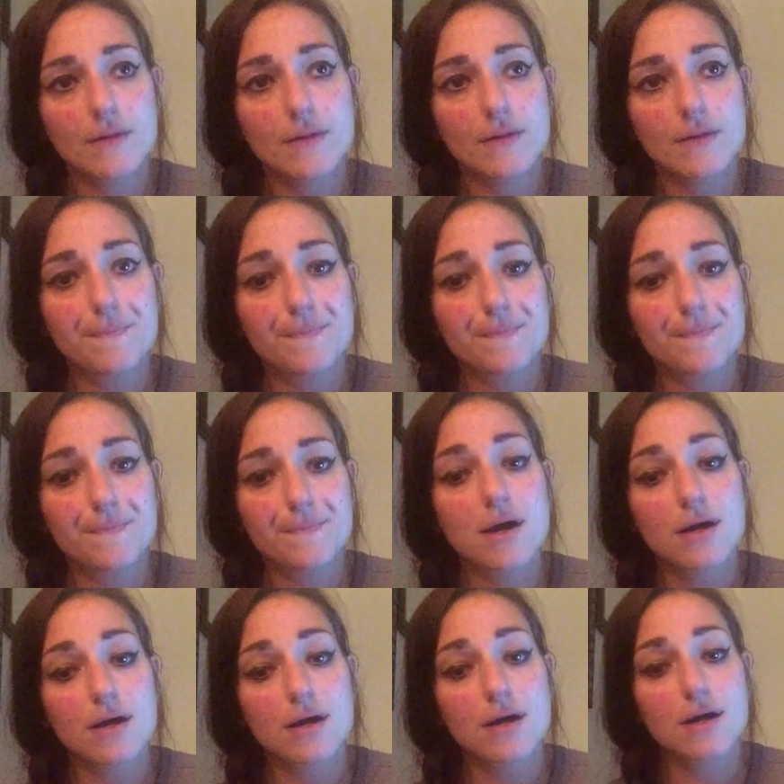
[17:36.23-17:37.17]
there are
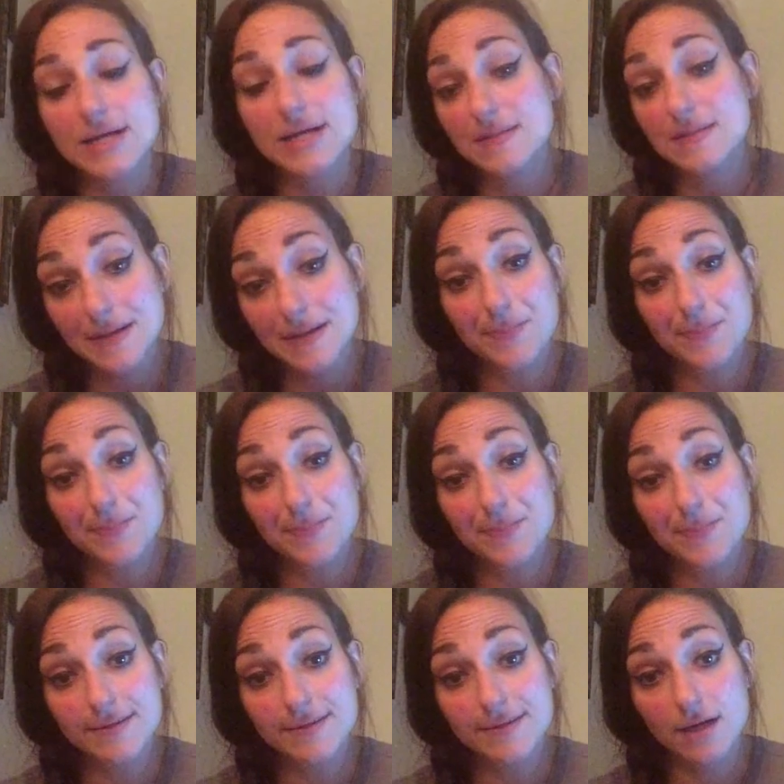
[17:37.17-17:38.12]
crazy people out
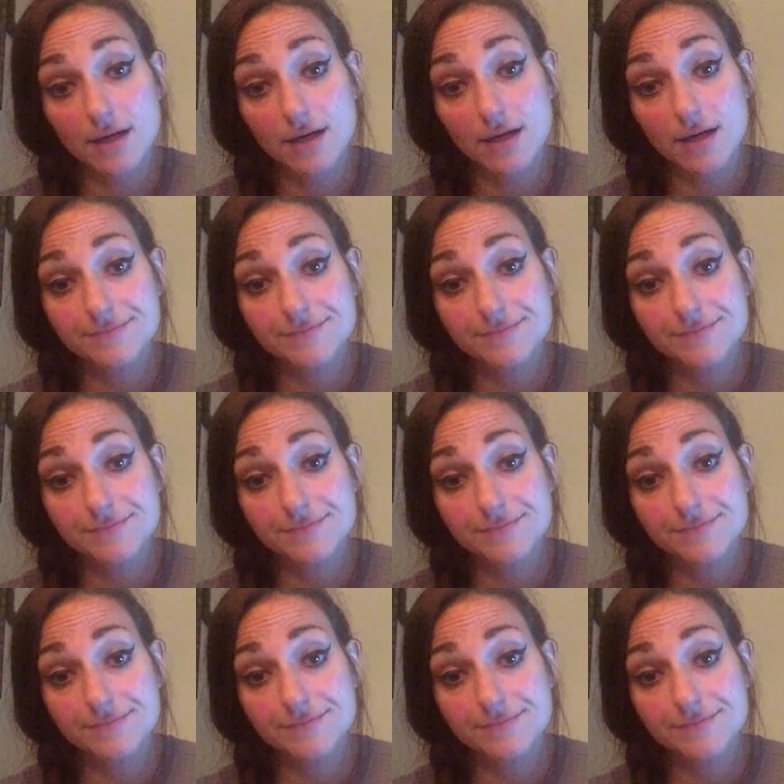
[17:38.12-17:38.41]
there,